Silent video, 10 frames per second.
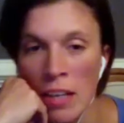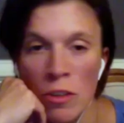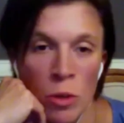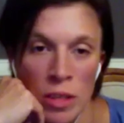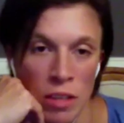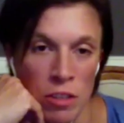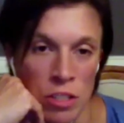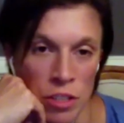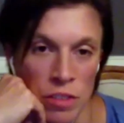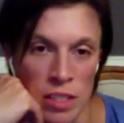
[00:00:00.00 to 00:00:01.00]
what the other
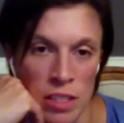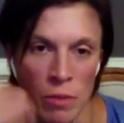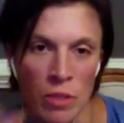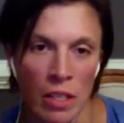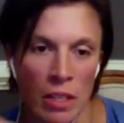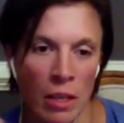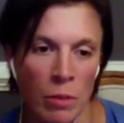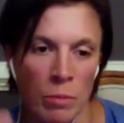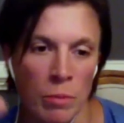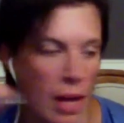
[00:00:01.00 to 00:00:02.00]
services, I was going
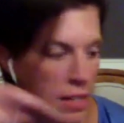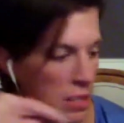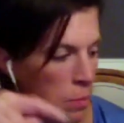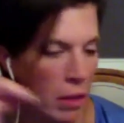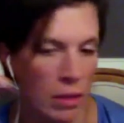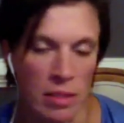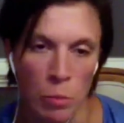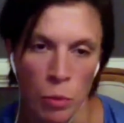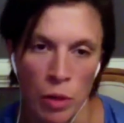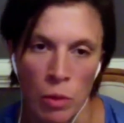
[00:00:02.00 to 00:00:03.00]
to ask Mel at some
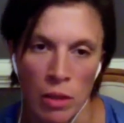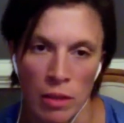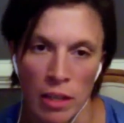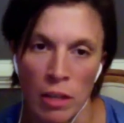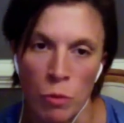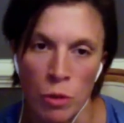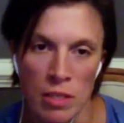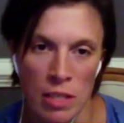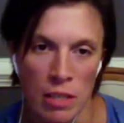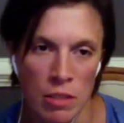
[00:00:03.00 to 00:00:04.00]
point what the Air Force
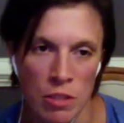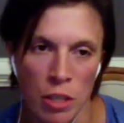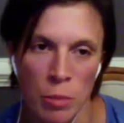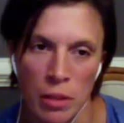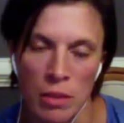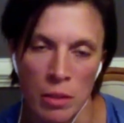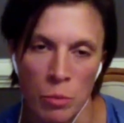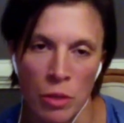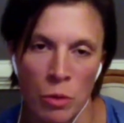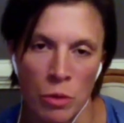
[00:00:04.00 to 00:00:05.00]
standards are, but the
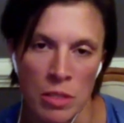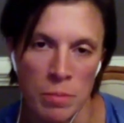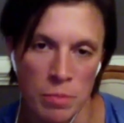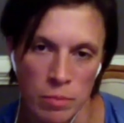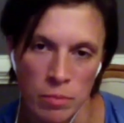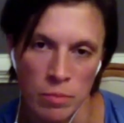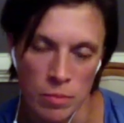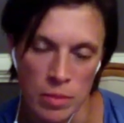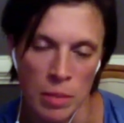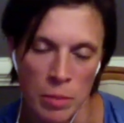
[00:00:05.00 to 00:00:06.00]
Marine Corps
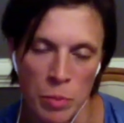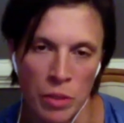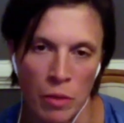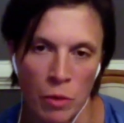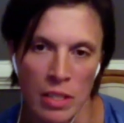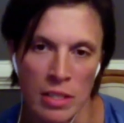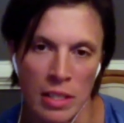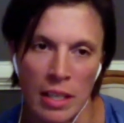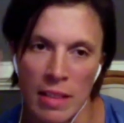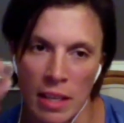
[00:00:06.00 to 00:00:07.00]
seems pretty unrealistic.
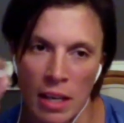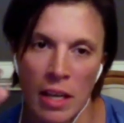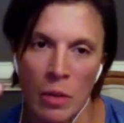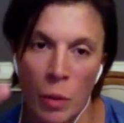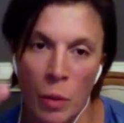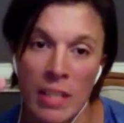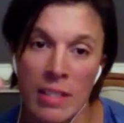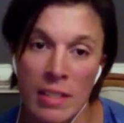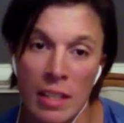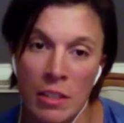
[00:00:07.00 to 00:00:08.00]
And I think height and weight
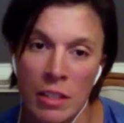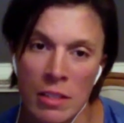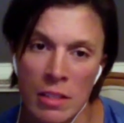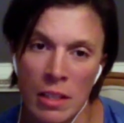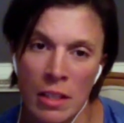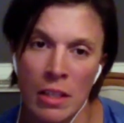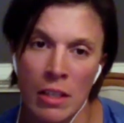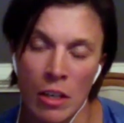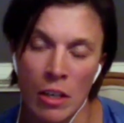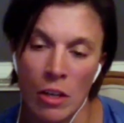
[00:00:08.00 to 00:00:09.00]
standards
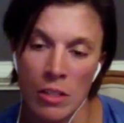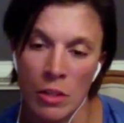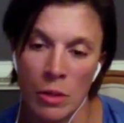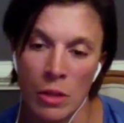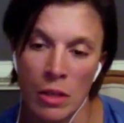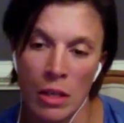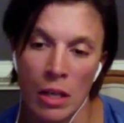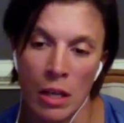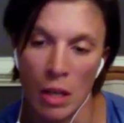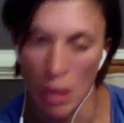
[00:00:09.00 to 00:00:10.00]
are also
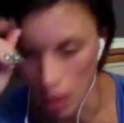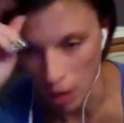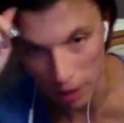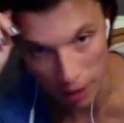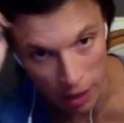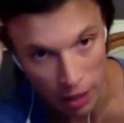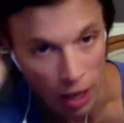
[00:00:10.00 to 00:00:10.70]
on there